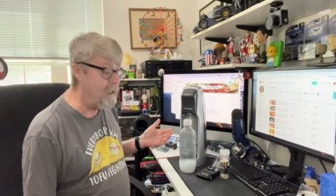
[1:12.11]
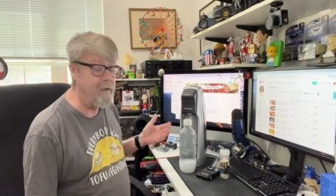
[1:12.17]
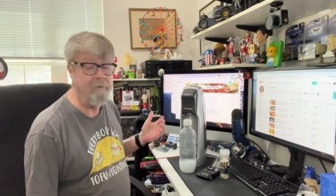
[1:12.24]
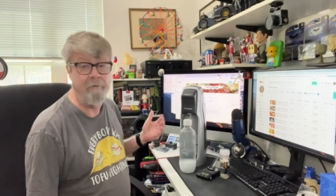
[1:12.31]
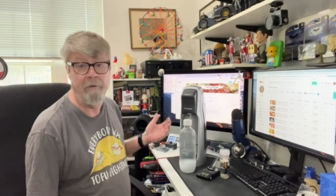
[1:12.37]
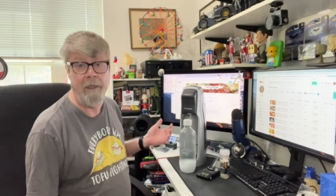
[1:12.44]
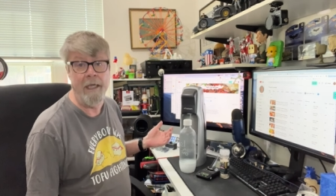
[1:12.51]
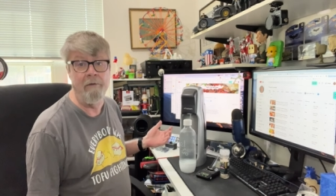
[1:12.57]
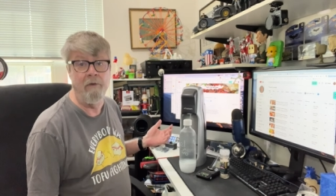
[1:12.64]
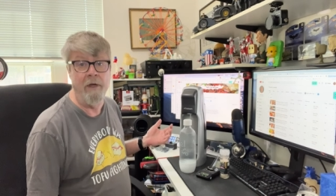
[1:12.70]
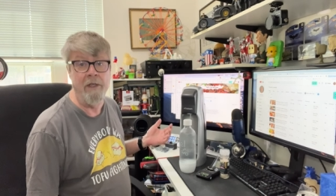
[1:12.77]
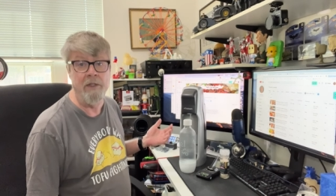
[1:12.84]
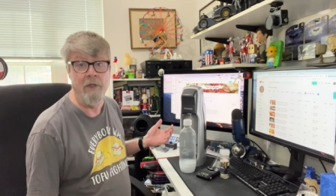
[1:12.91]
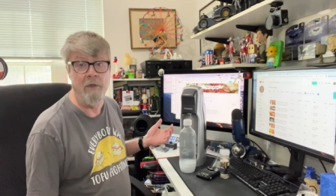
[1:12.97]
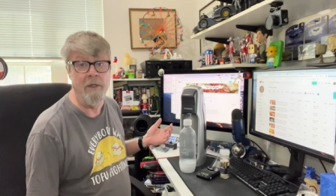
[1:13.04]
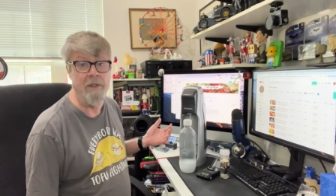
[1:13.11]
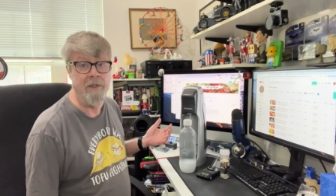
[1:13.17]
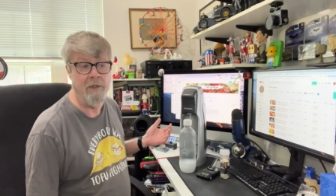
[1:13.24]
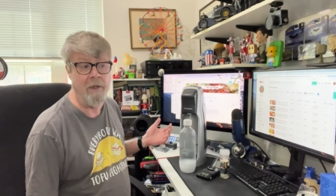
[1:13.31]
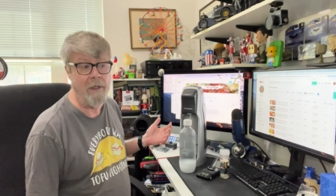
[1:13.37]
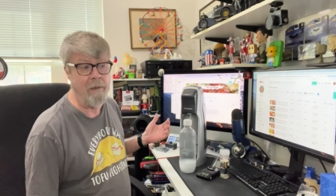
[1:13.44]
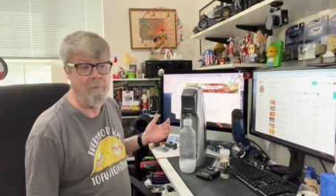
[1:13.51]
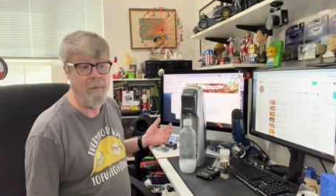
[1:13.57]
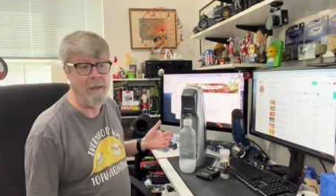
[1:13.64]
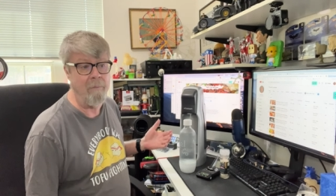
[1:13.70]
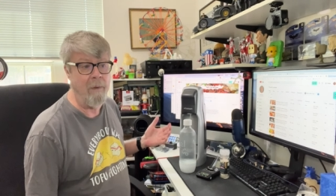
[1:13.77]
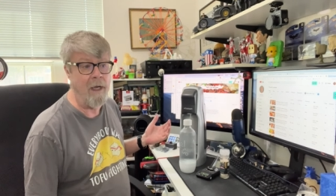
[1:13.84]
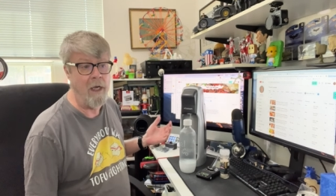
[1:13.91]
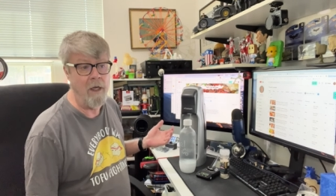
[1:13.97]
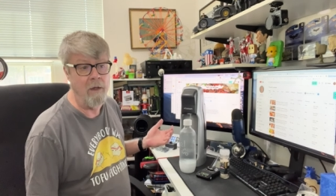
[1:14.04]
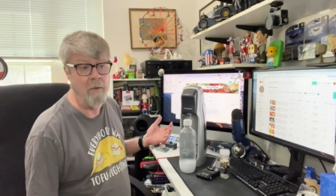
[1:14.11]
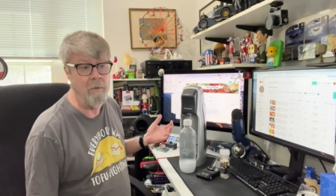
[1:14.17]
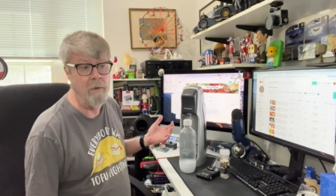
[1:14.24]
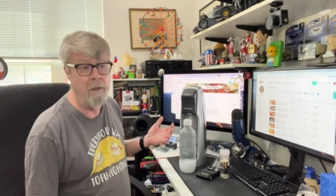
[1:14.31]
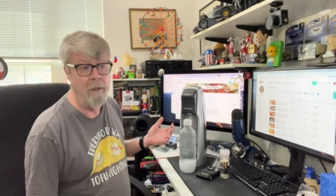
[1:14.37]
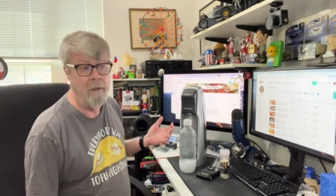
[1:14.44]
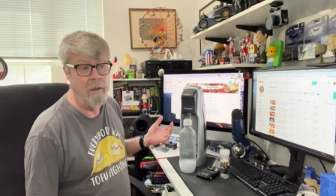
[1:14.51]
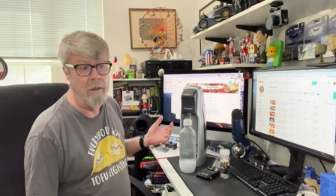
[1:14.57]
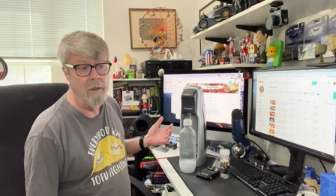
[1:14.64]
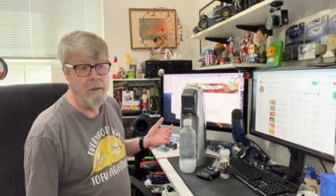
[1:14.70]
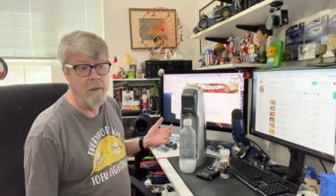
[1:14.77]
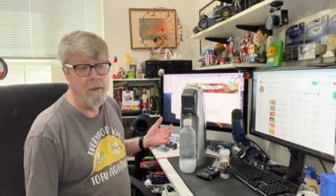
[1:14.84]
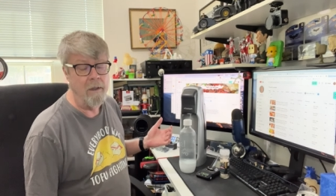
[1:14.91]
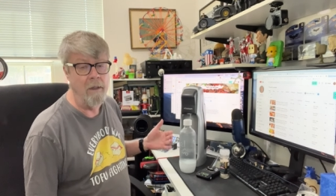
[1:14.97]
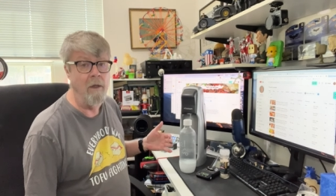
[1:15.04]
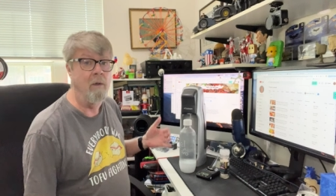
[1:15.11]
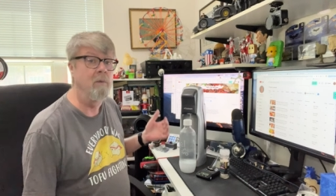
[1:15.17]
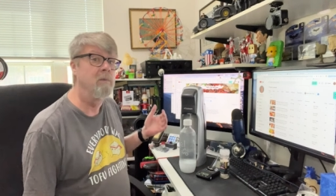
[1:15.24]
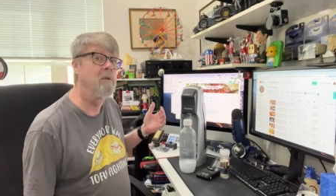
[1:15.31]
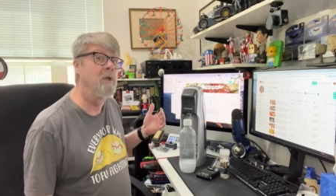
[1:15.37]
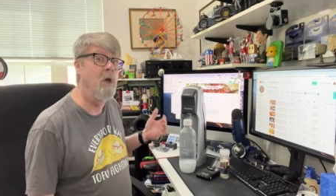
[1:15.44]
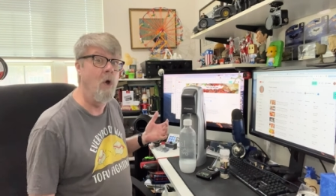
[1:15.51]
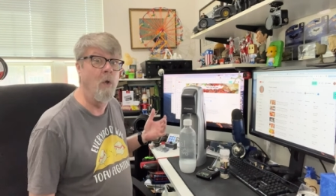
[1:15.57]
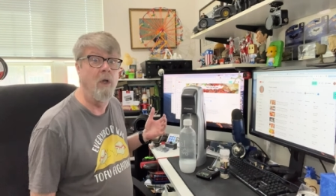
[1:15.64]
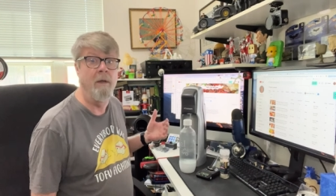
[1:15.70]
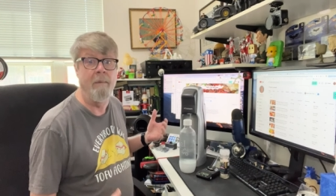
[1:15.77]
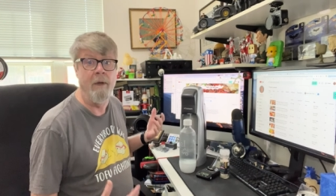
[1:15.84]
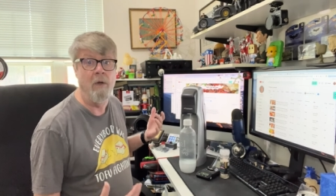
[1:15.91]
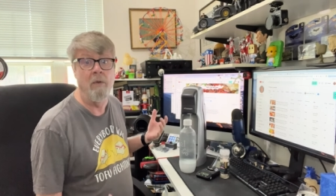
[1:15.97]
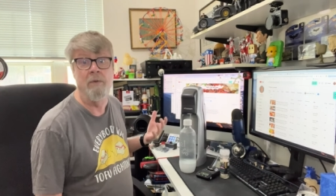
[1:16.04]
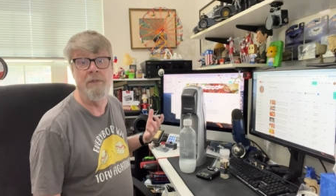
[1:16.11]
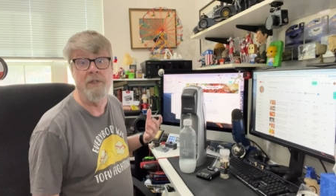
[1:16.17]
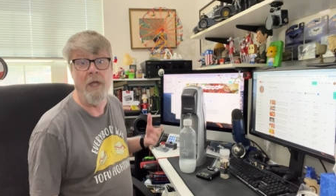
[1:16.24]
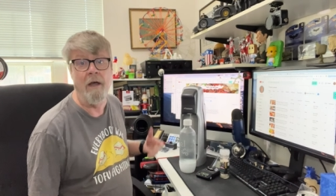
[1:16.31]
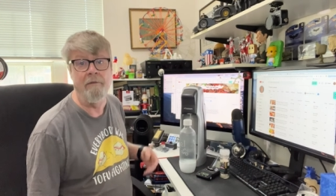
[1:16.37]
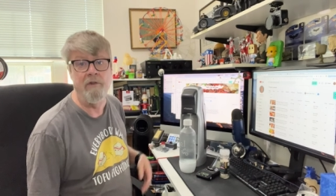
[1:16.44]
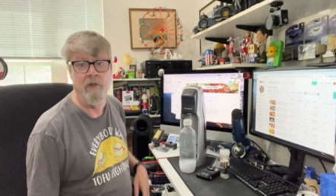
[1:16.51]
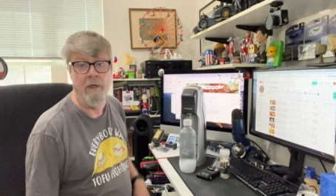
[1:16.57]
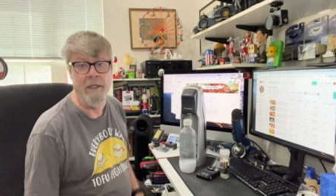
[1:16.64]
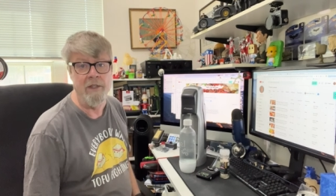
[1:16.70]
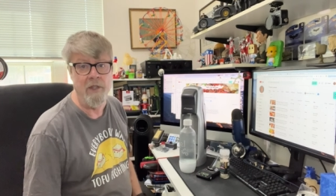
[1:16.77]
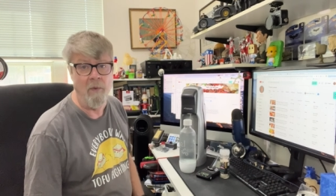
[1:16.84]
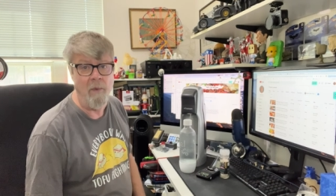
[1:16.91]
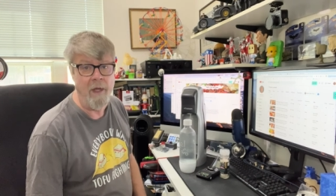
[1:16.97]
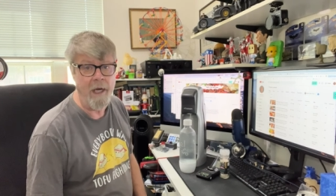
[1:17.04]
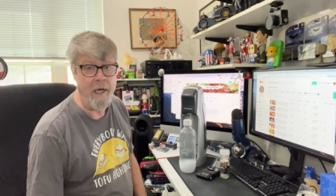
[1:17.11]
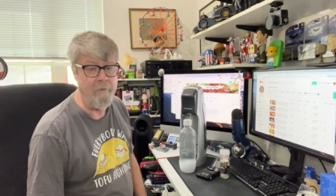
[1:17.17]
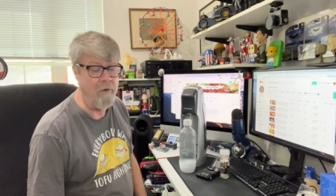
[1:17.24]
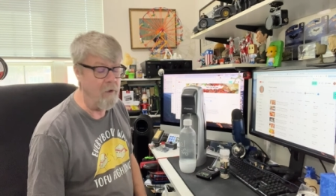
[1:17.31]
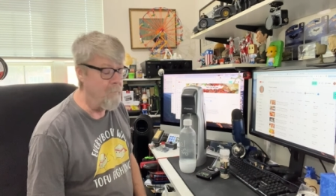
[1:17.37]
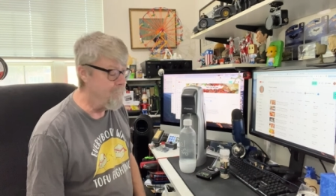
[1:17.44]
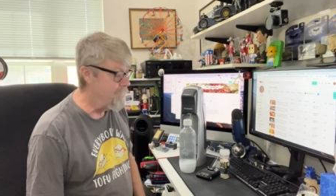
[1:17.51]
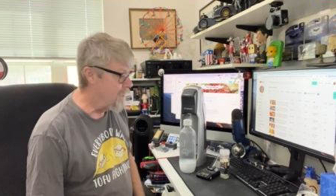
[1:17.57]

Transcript: a flavoring to it so I can make my own, you know, cola, my own soft drinks or whatever.